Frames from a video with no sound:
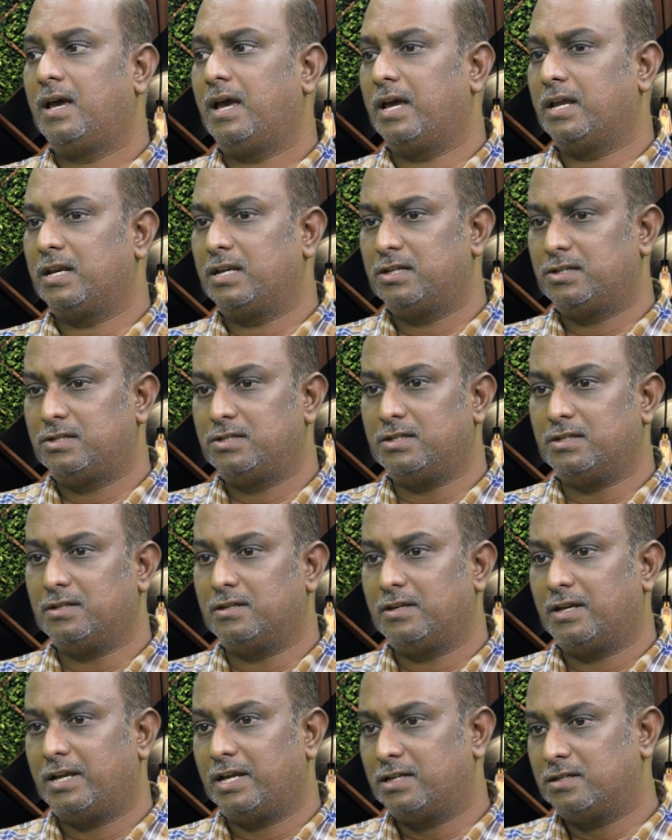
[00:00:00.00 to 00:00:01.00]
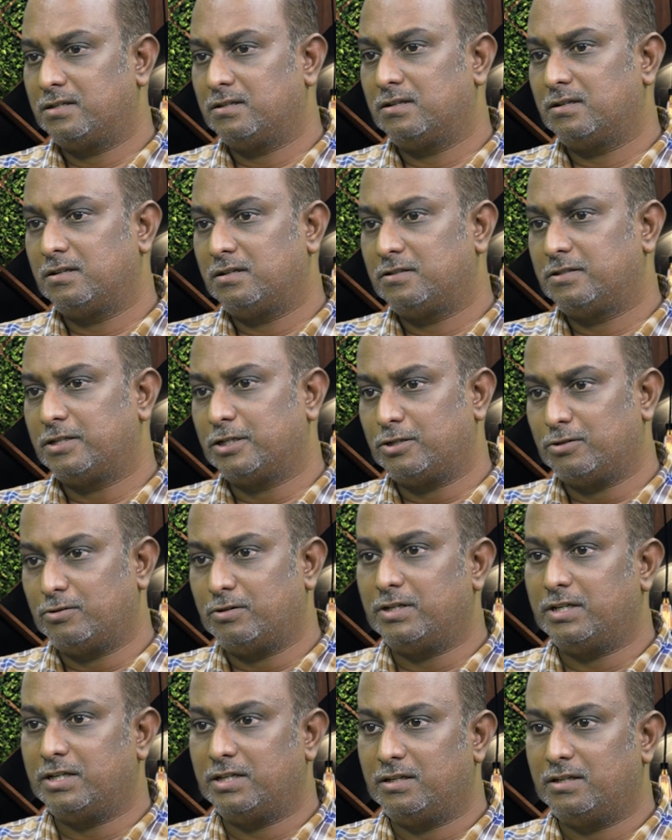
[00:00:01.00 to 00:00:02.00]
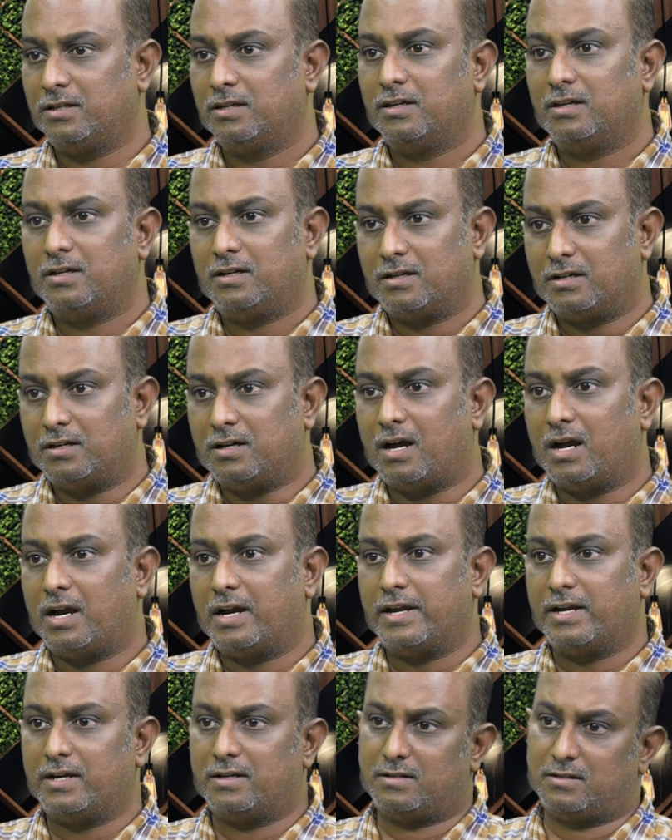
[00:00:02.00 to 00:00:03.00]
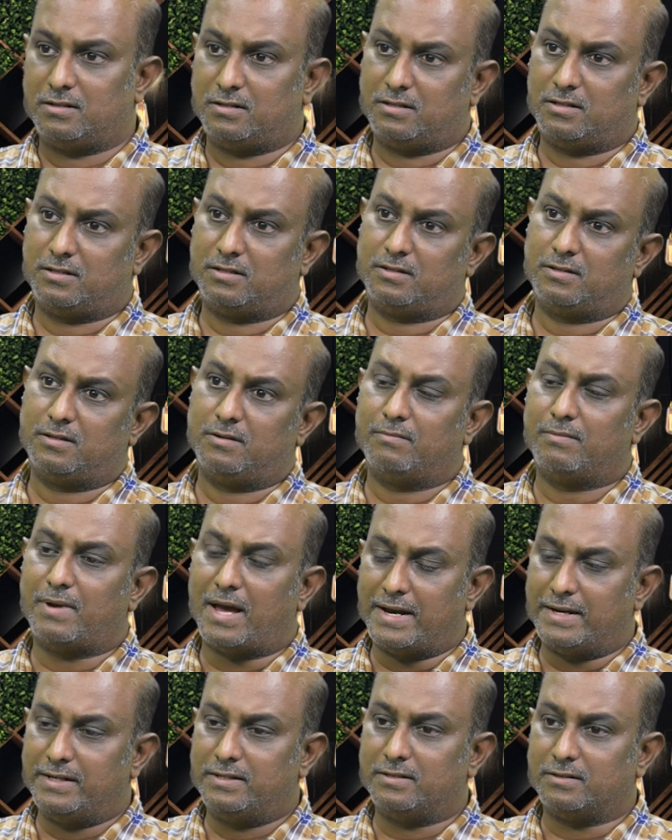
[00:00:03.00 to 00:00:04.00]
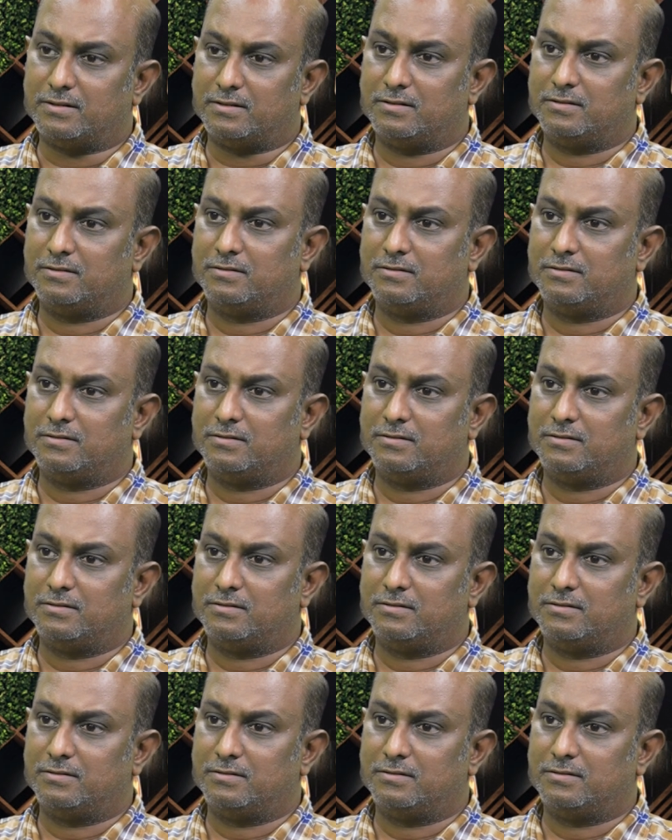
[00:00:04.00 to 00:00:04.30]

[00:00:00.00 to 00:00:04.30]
NSG, National Security Guard at Manesar.